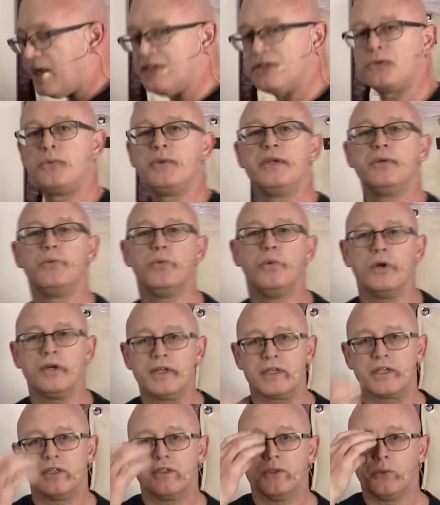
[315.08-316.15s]
as we
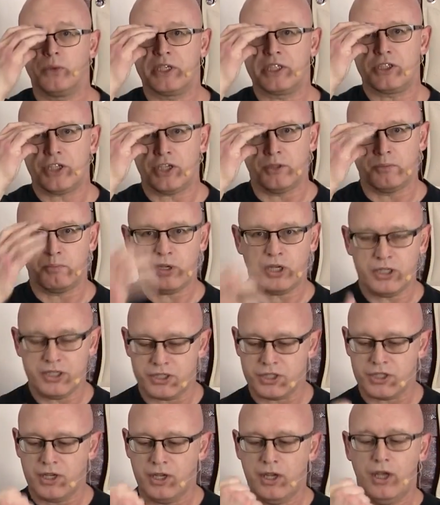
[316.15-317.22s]
work the Wing Chun
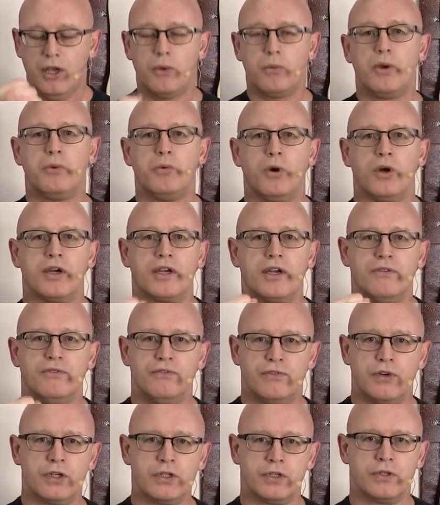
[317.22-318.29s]
punch, we work a
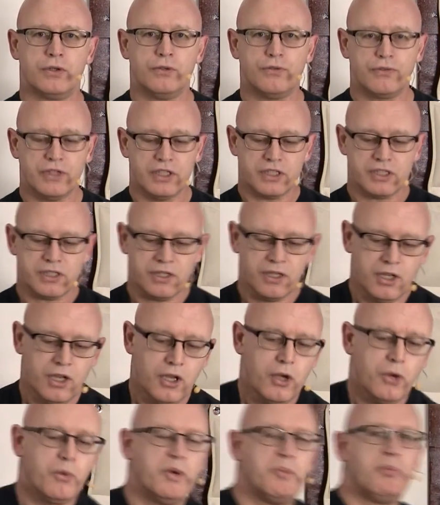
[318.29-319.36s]
vertical fist,
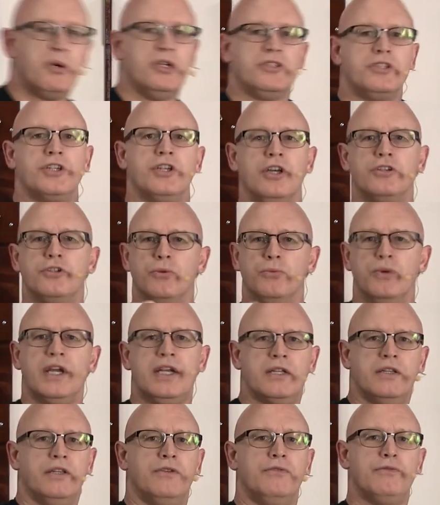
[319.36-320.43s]
we punch
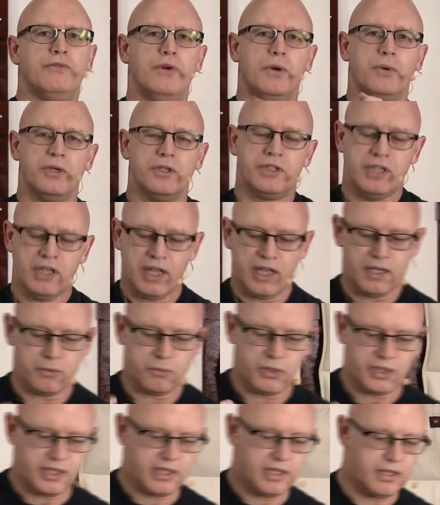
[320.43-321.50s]
directly forward, and
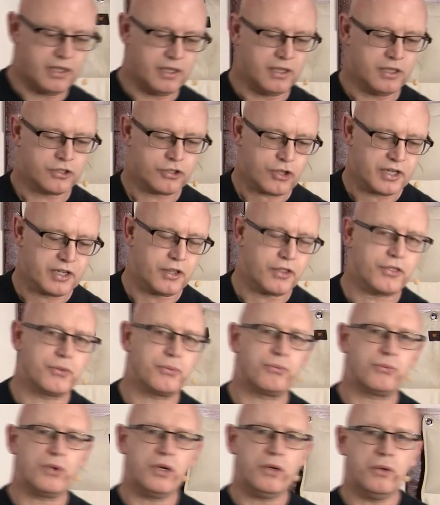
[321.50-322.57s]
we try to
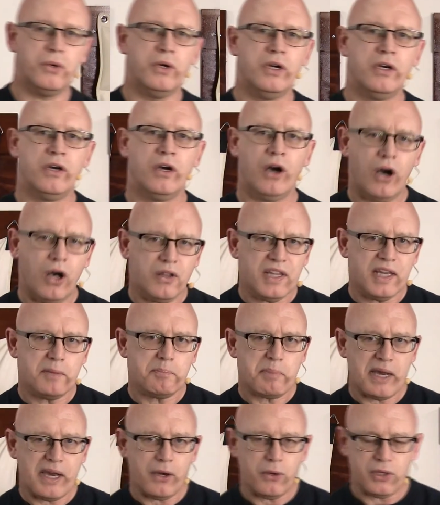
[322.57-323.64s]
throw all
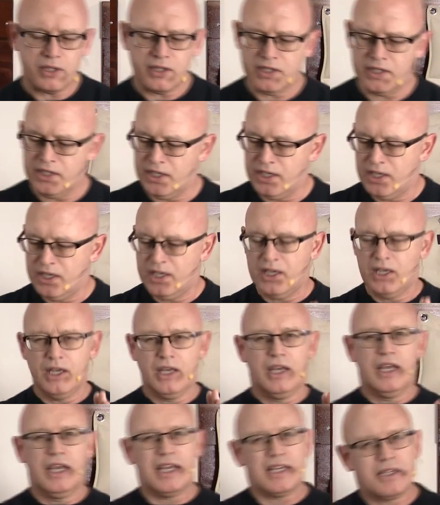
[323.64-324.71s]
that power
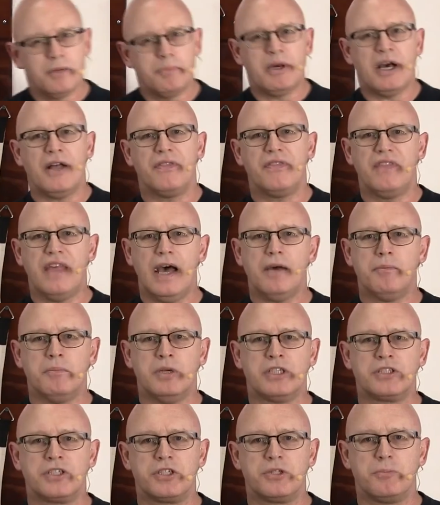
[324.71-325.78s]
in about that
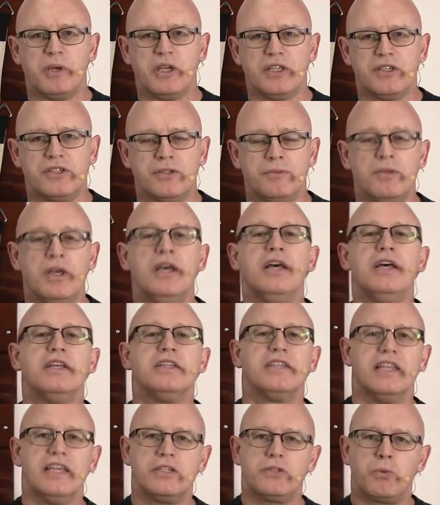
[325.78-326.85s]
much space.
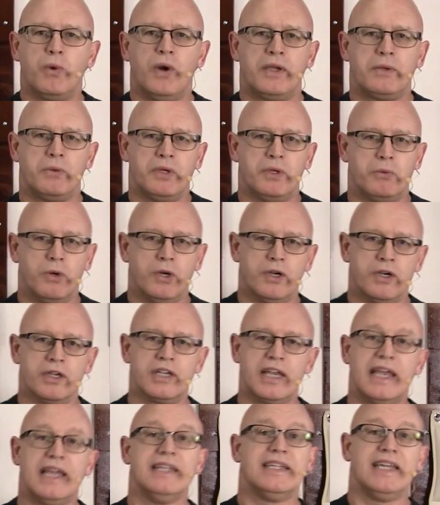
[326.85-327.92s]
So that's why we
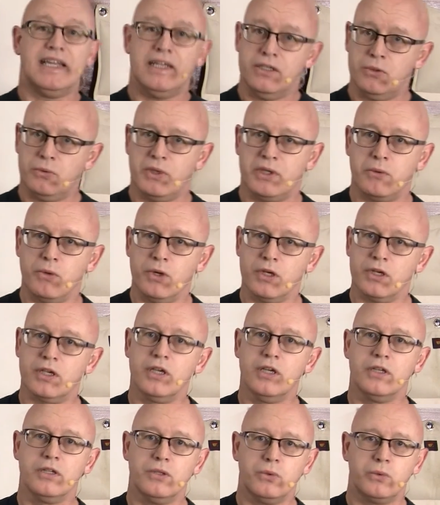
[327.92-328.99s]
work and how we work
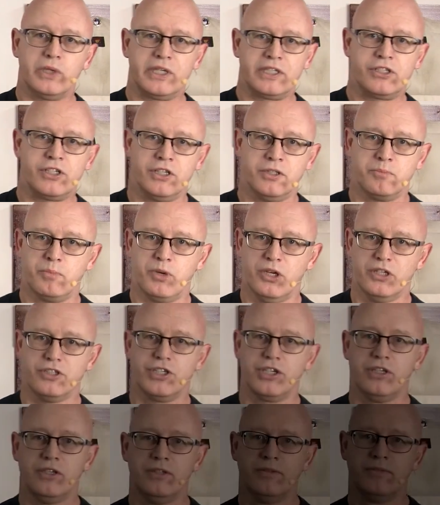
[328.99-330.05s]
the Wing Chun punch.